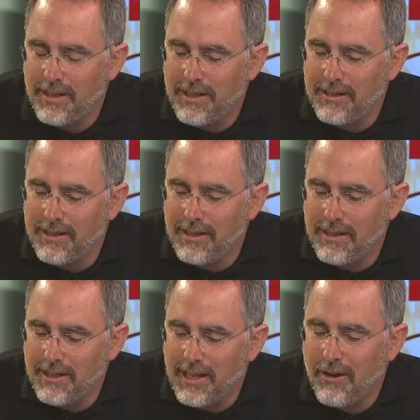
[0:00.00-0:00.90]
in
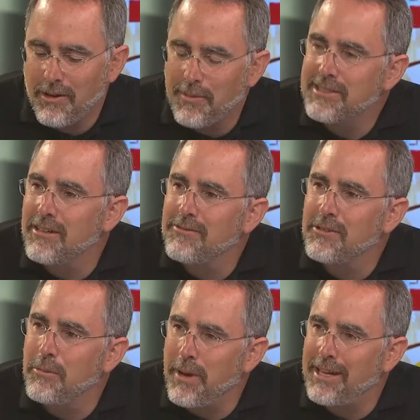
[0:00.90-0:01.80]
allowing myself
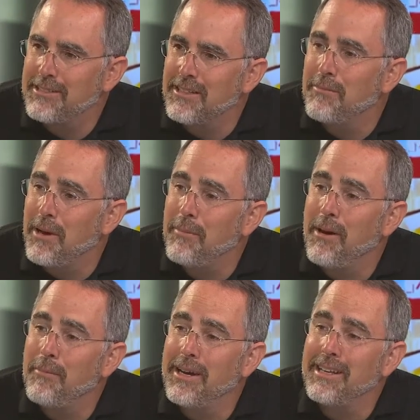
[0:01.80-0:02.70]
to imagine that my
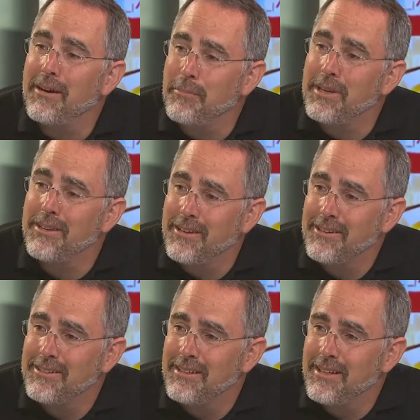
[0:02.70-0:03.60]
mom might not be there,